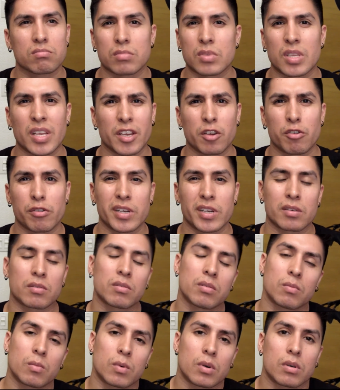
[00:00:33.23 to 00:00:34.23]
like green,
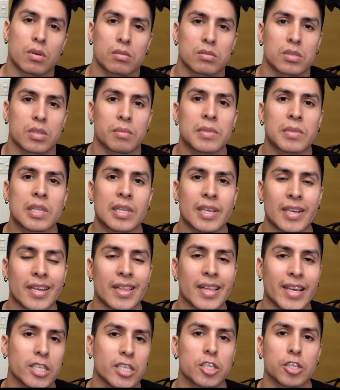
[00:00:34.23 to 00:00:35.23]
well, something that I
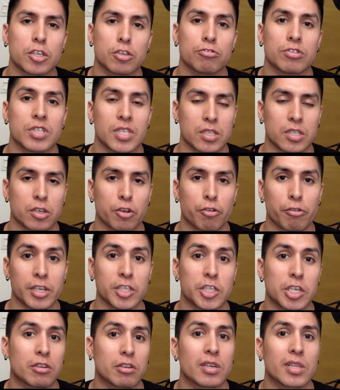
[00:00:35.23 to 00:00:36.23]
like to use is a green
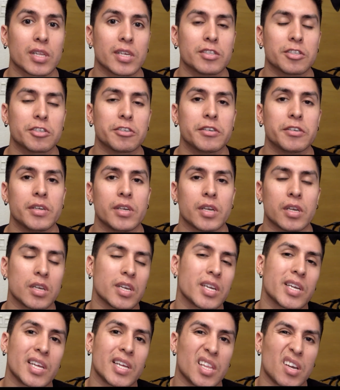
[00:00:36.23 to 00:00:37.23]
gel cleanser. You
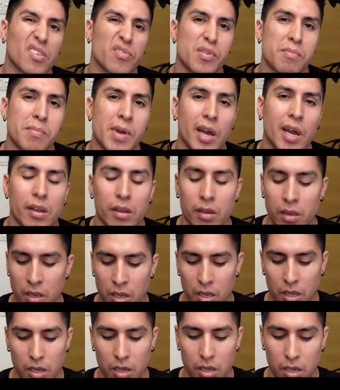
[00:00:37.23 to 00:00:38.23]
can get that from MAC.
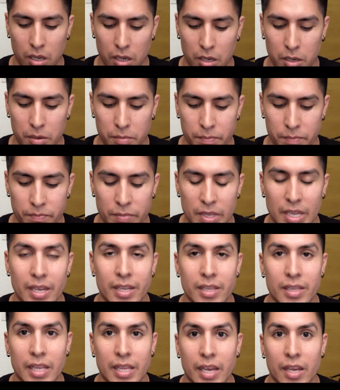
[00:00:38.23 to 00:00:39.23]

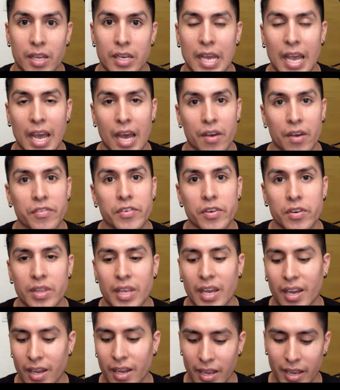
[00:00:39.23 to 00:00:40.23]
And then after
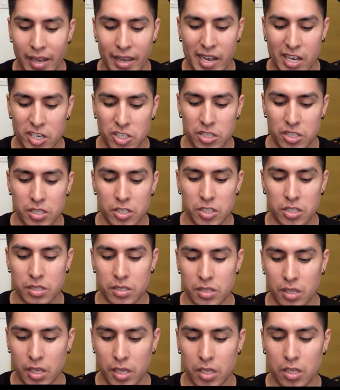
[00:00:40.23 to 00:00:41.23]
that, I actually
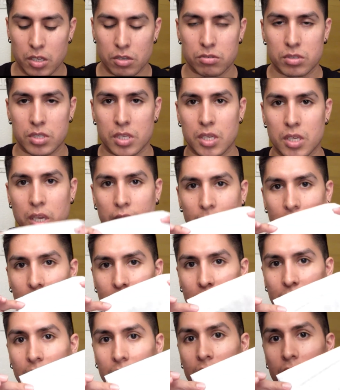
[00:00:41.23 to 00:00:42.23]
just like using
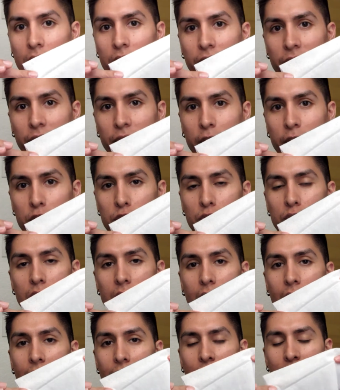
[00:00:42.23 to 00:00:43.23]
a facial
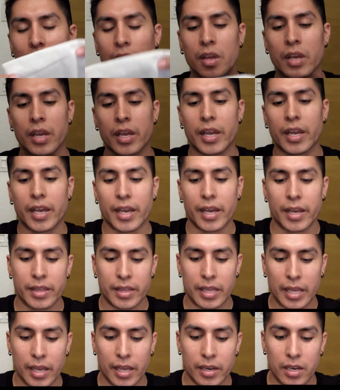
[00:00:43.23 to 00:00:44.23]
cloth.
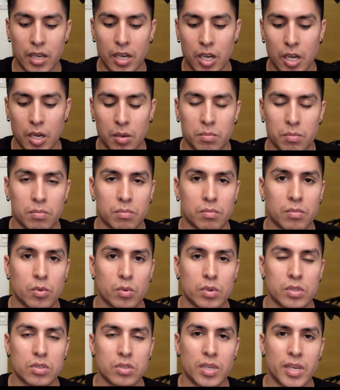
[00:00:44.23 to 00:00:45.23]
And then
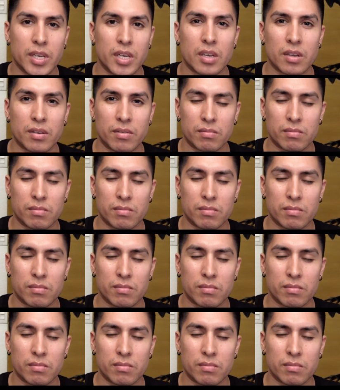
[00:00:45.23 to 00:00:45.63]
once when I get